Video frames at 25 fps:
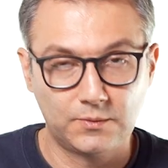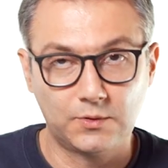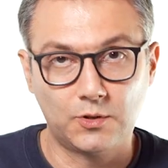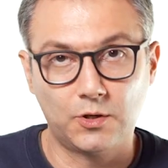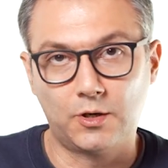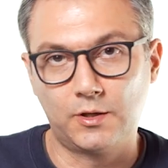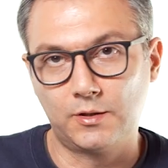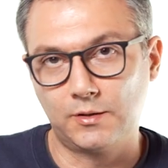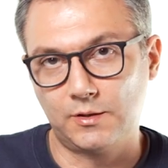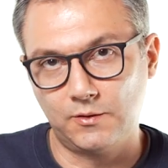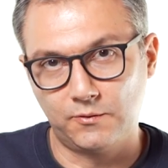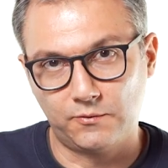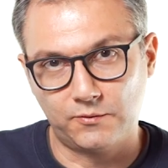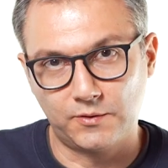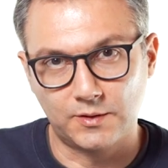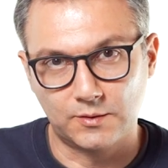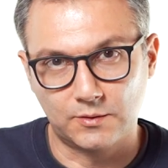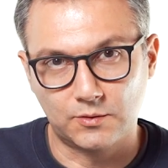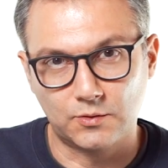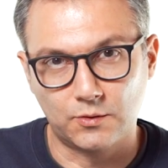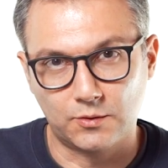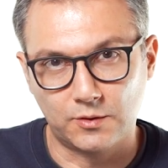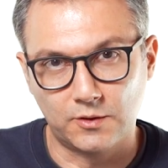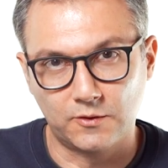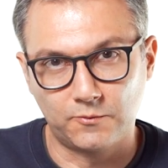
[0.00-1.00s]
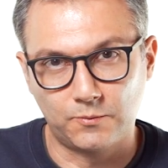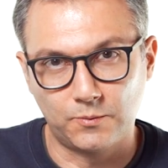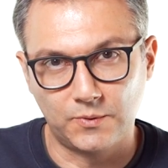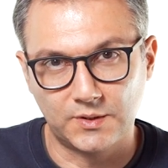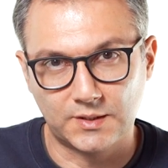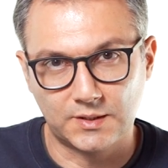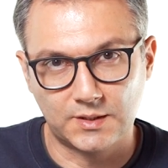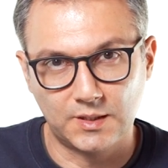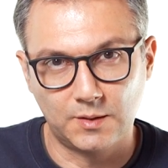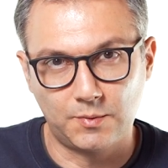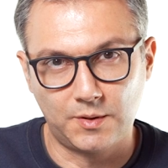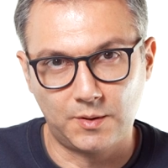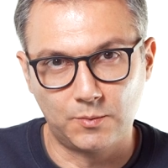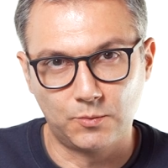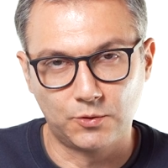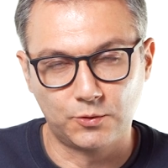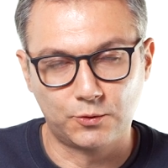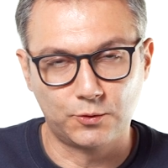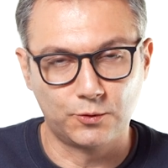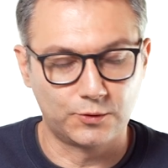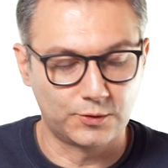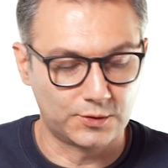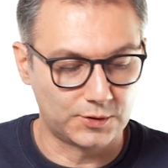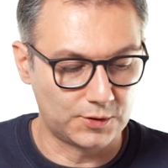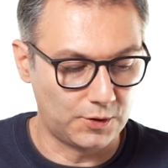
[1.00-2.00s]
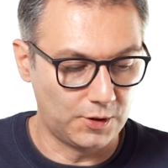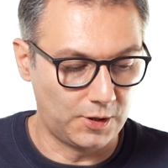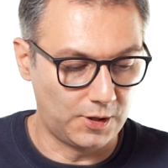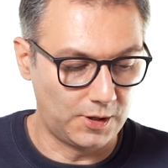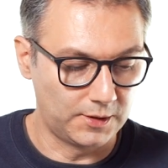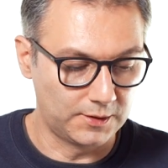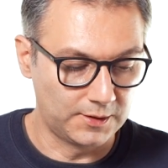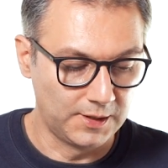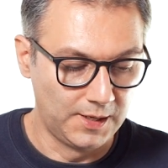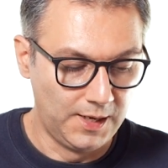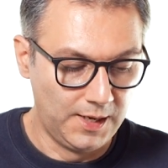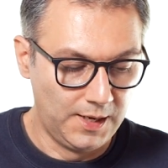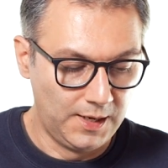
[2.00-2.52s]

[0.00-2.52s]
There are different sort of stepper motors called